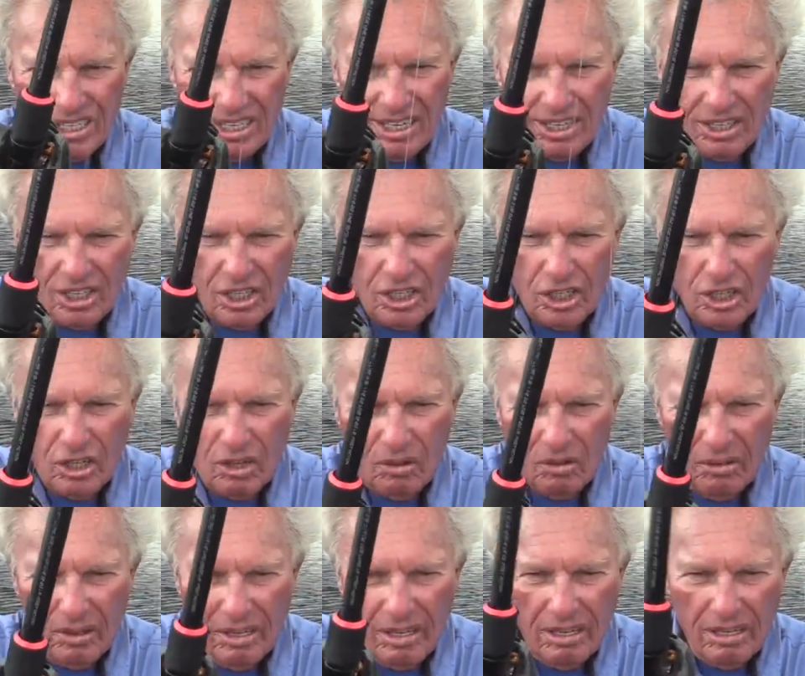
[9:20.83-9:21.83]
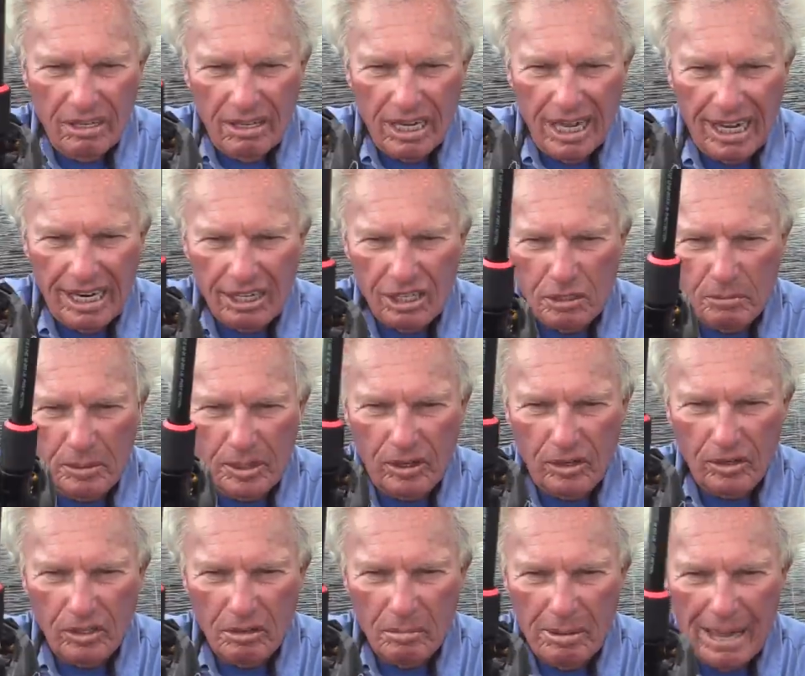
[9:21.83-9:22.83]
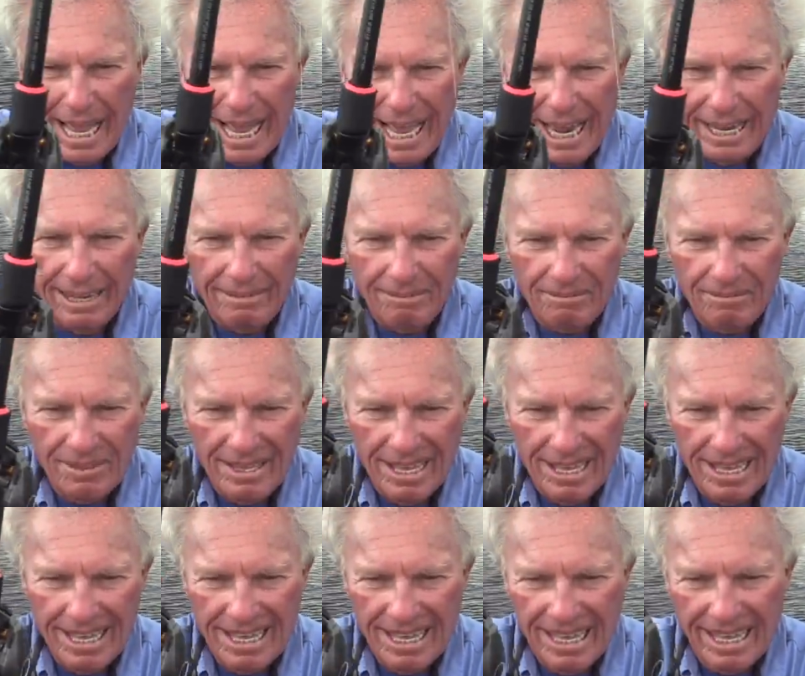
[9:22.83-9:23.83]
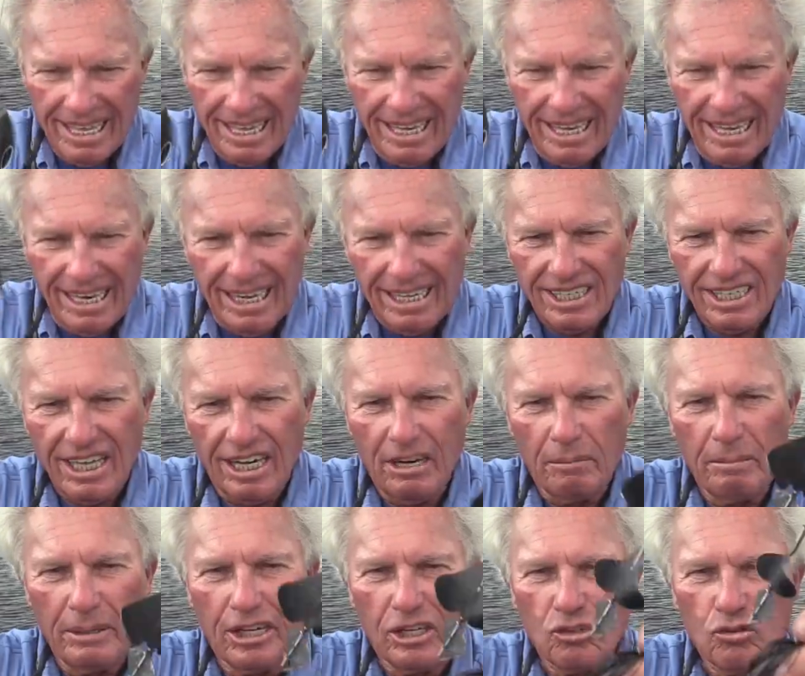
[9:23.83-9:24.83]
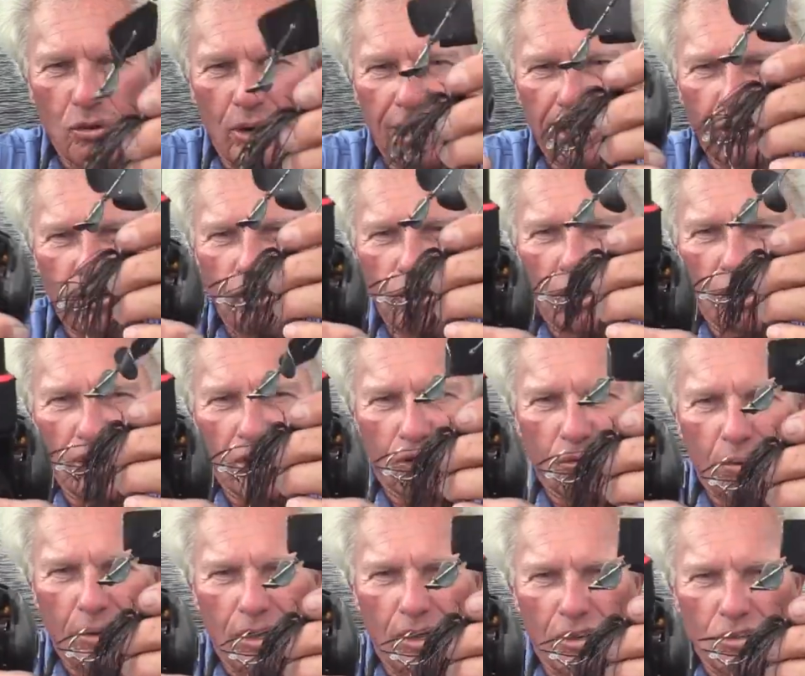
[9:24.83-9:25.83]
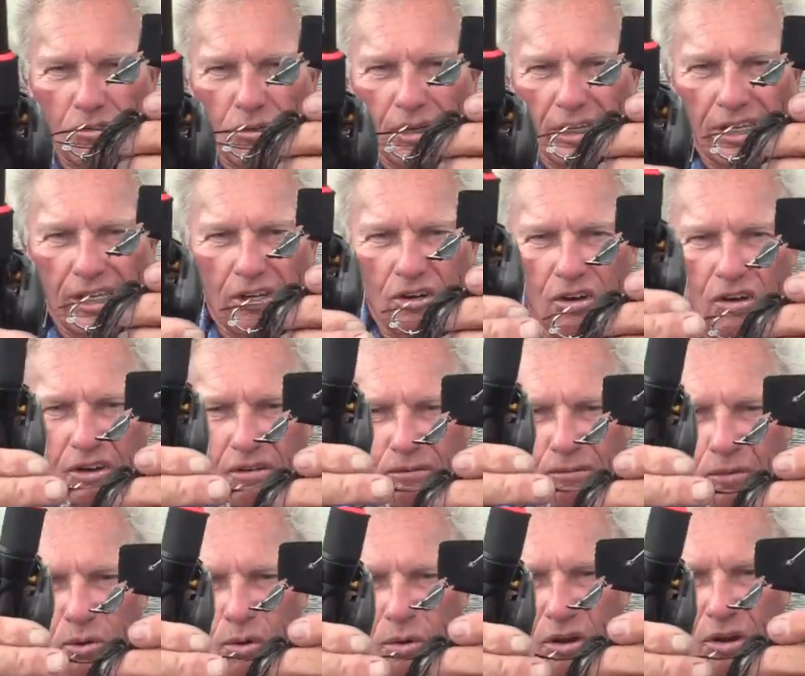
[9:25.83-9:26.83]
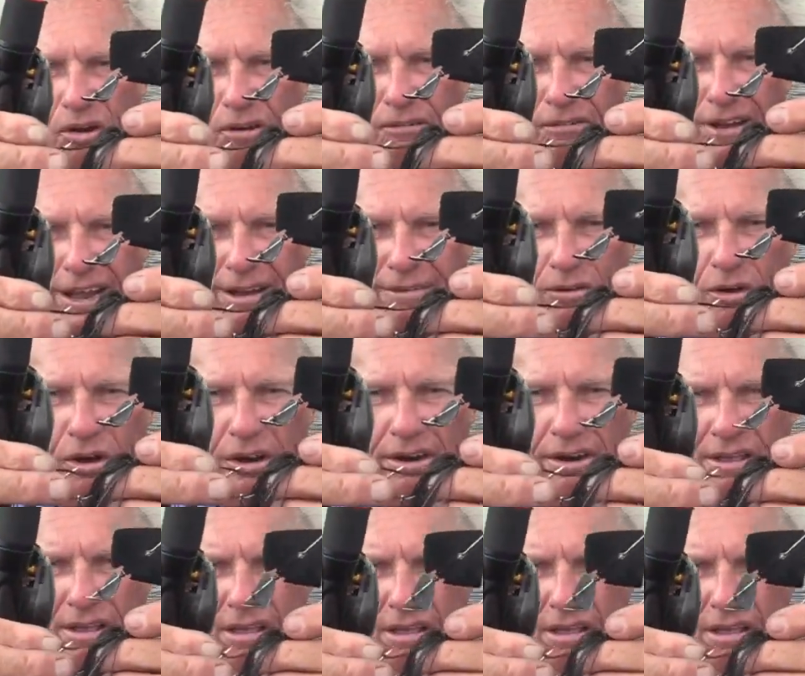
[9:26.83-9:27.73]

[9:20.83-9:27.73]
another little kind of spinner on the back. It's got a big trailer hook, a 3-aught trailer hook, a 4-aught or 5-aught